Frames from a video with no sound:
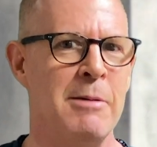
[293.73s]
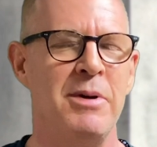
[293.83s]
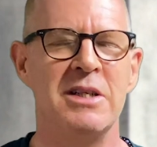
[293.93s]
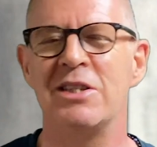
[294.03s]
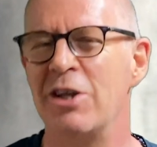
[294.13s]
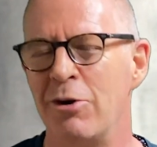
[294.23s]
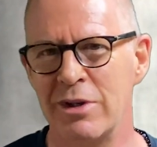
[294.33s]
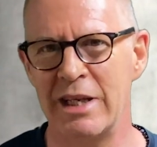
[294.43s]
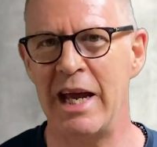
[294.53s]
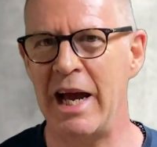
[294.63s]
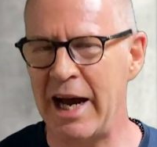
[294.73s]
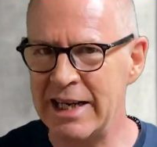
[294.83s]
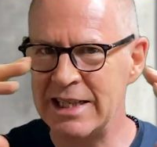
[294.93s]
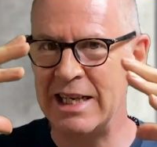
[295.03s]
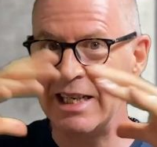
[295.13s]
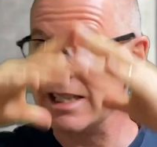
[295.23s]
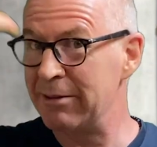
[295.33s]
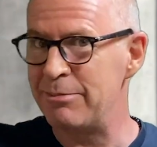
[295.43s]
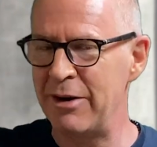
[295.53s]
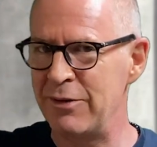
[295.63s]
but don't get ideas
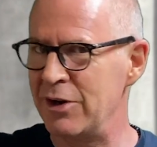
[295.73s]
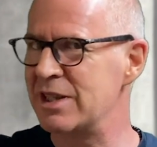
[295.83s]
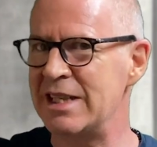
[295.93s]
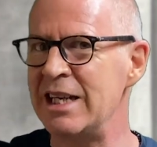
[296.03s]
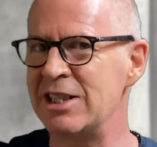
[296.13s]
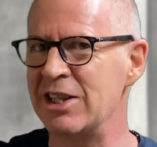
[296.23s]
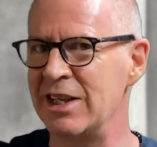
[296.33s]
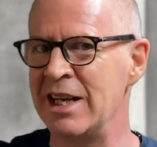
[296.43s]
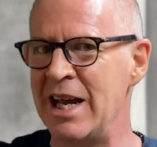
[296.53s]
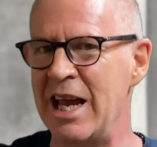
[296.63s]
above your station